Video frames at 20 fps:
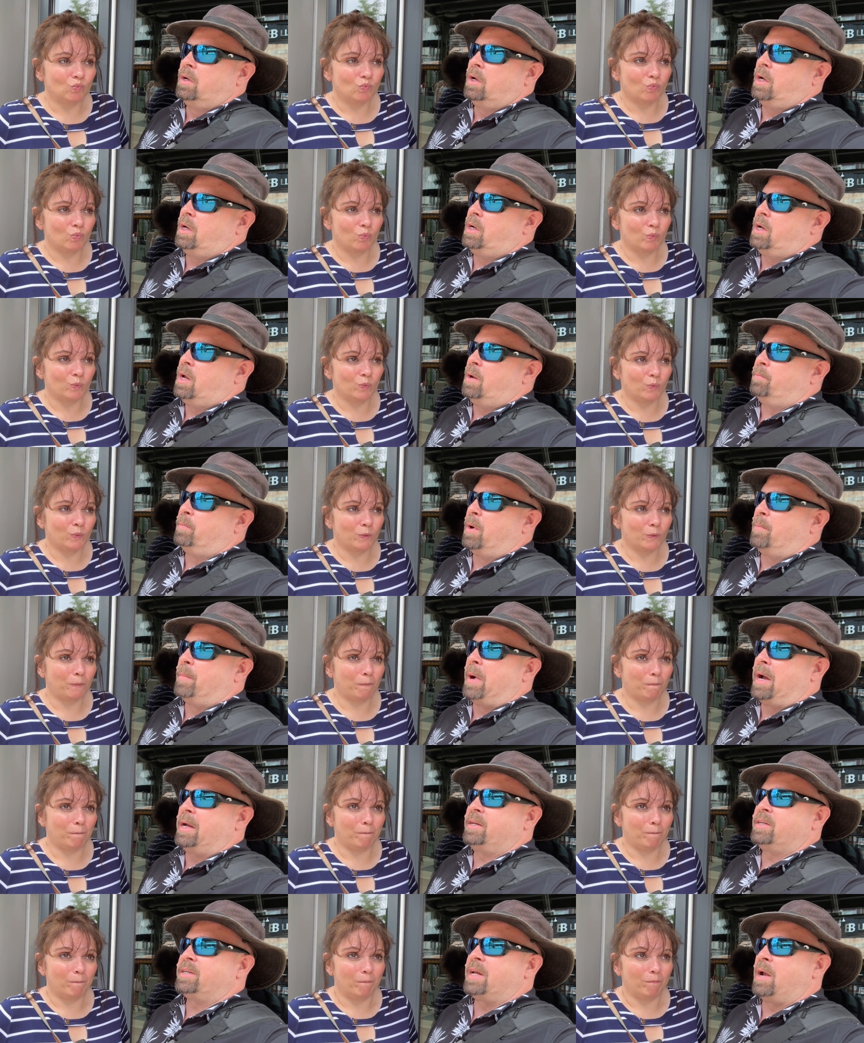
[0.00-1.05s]
Speaker 1: And then, but
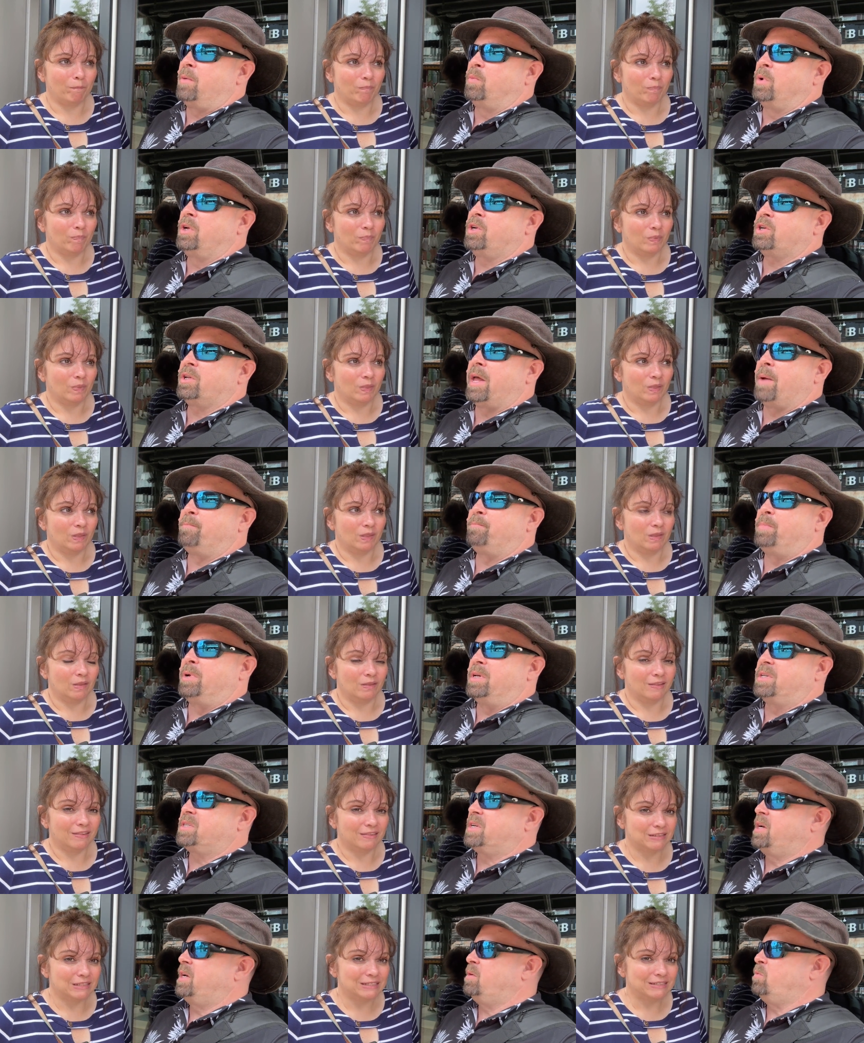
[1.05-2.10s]
my sandwich, that
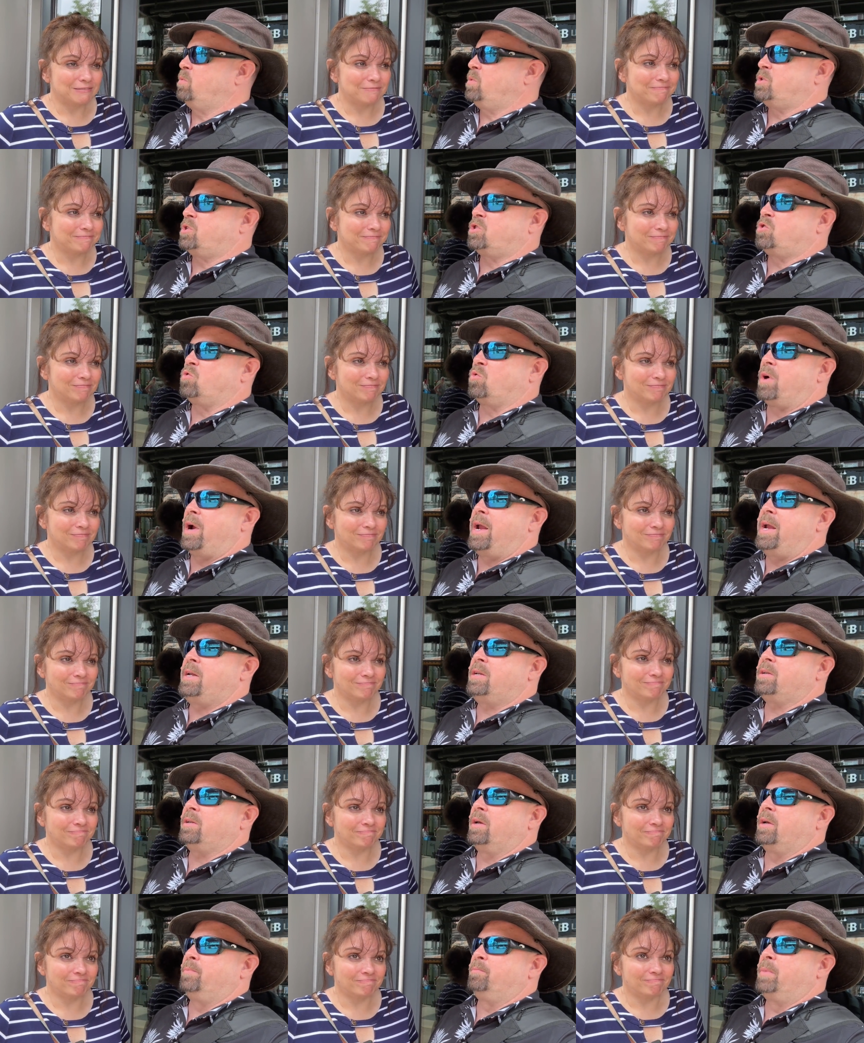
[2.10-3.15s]
biscuit was great.
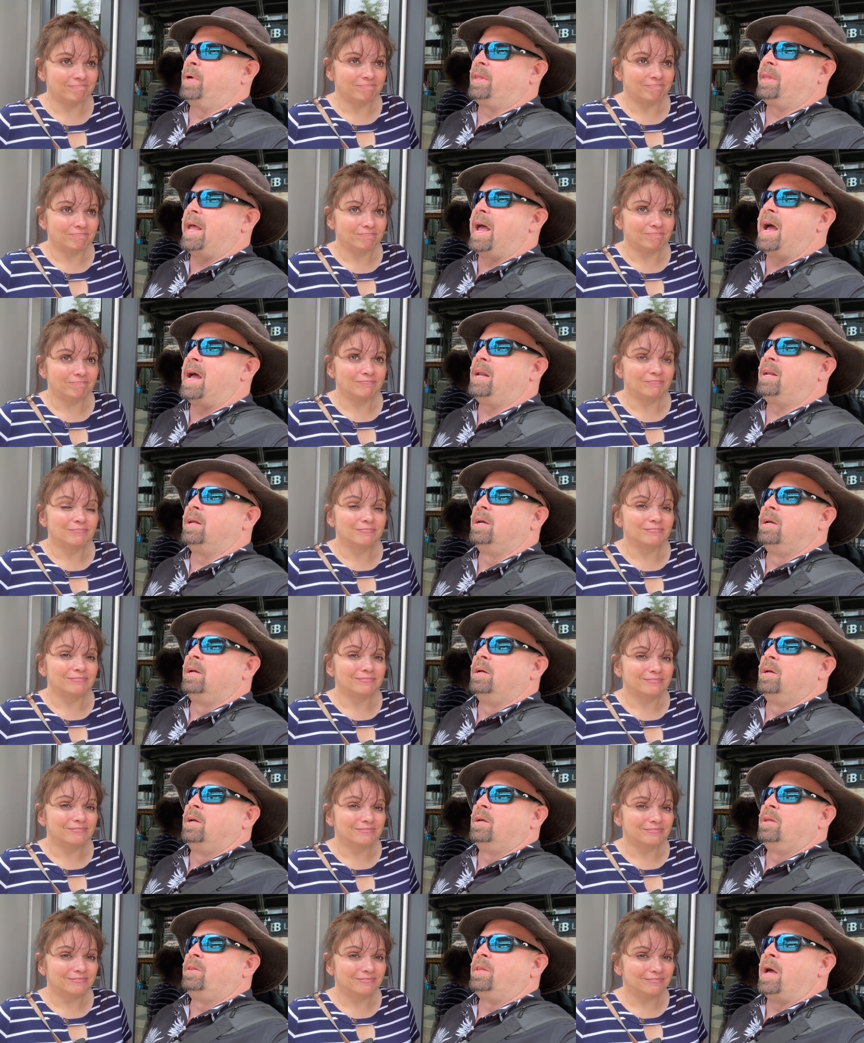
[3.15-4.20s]
Uh, but that
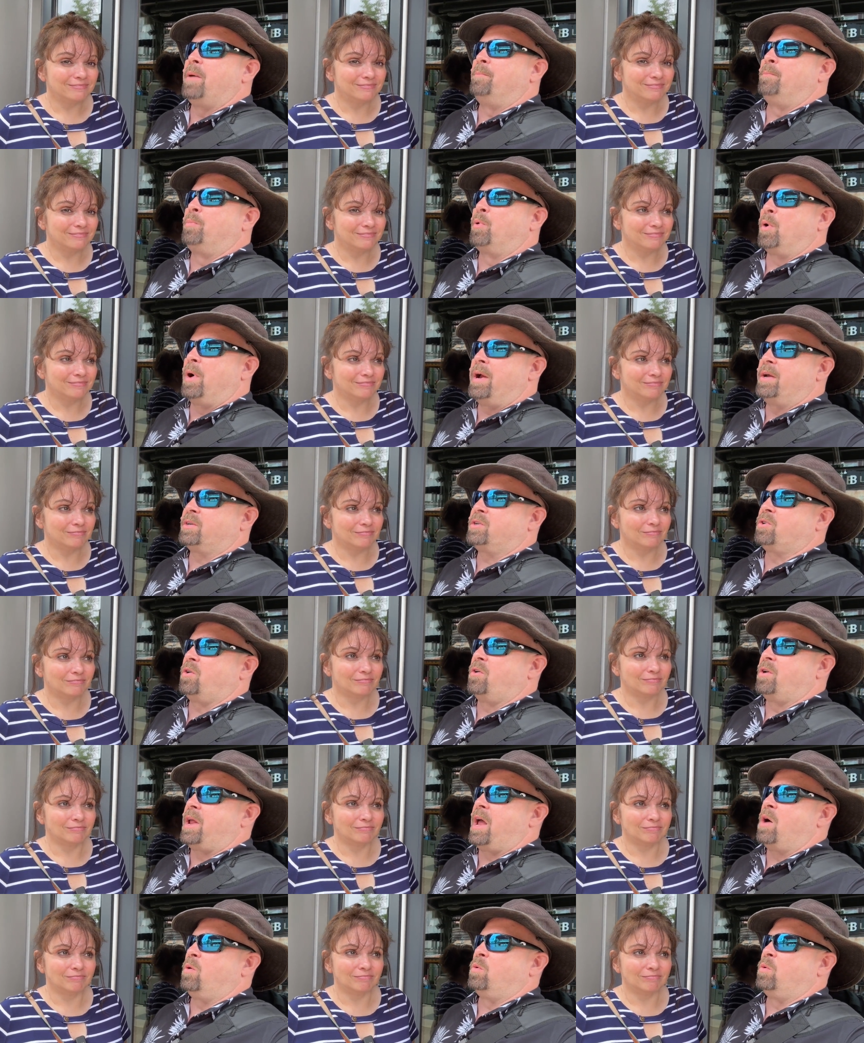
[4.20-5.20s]
that breast on that